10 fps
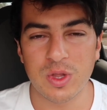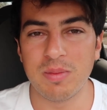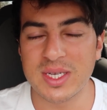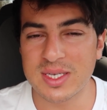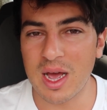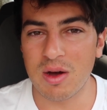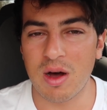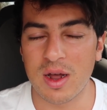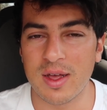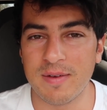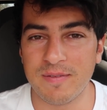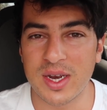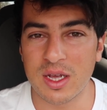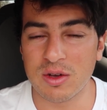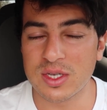miss out on
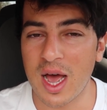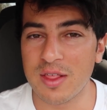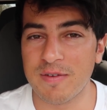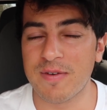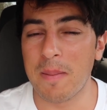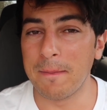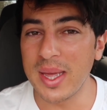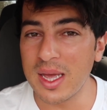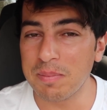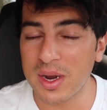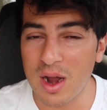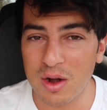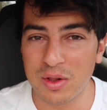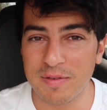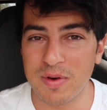videos either from me, but
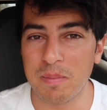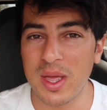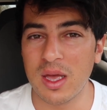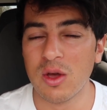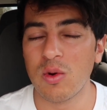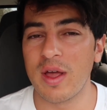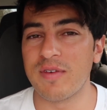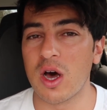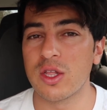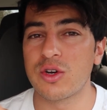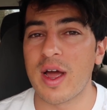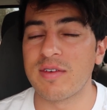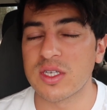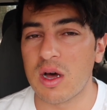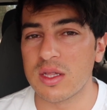not only from me. We have other
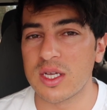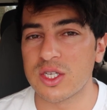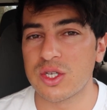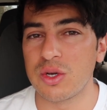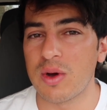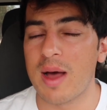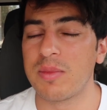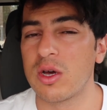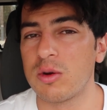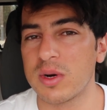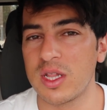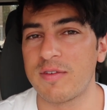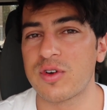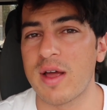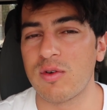drivers on this too. I'm the Uber
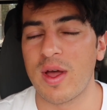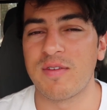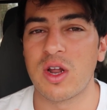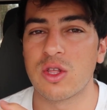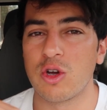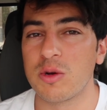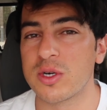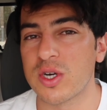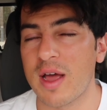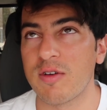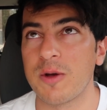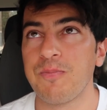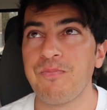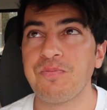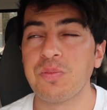Lyft driver. We have another Uber driver,
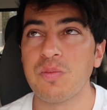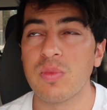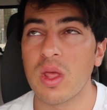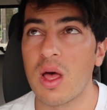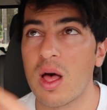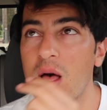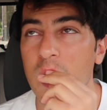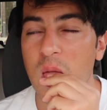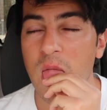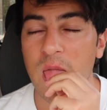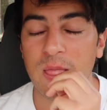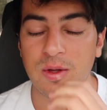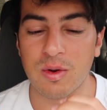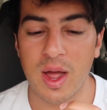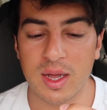uh,
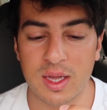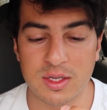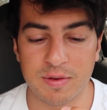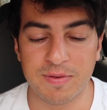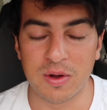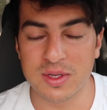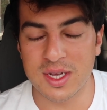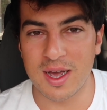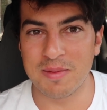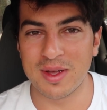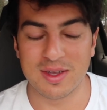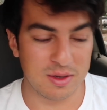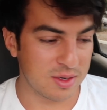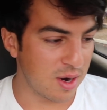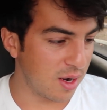Greg. He's a full-time,
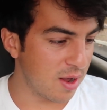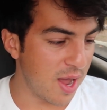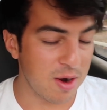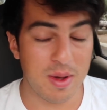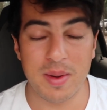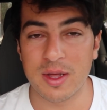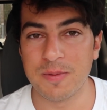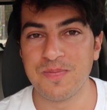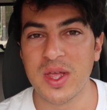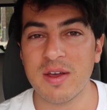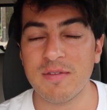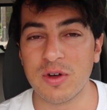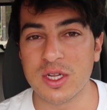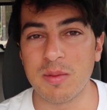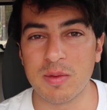sorry, I got hair in my mouth.
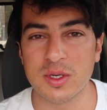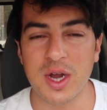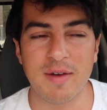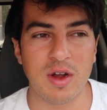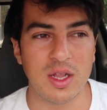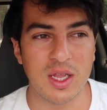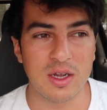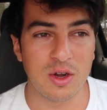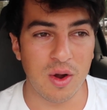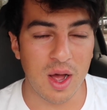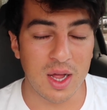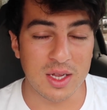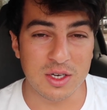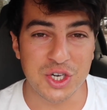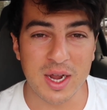Full-time Uber driver,
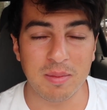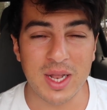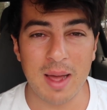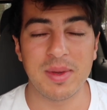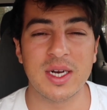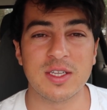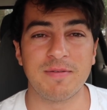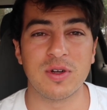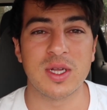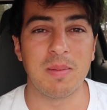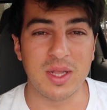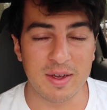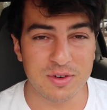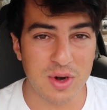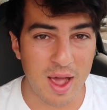uh, Jacob Letman is a full-time
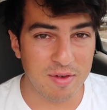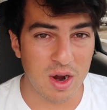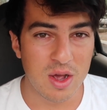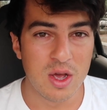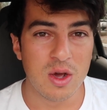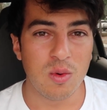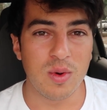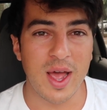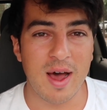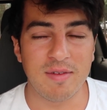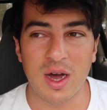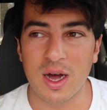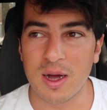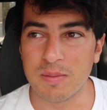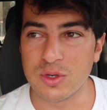Lyft driver. We have
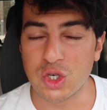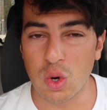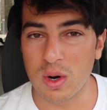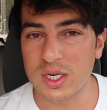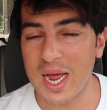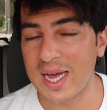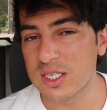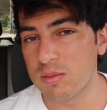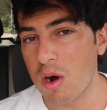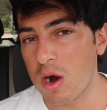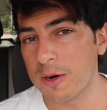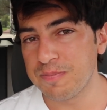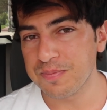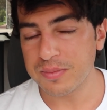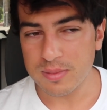um, George Asmar.
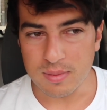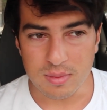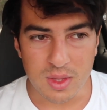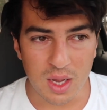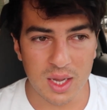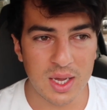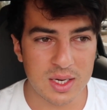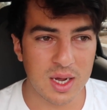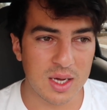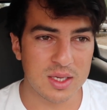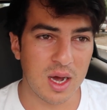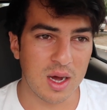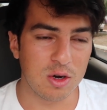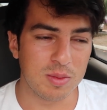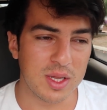He does
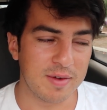uh, Uber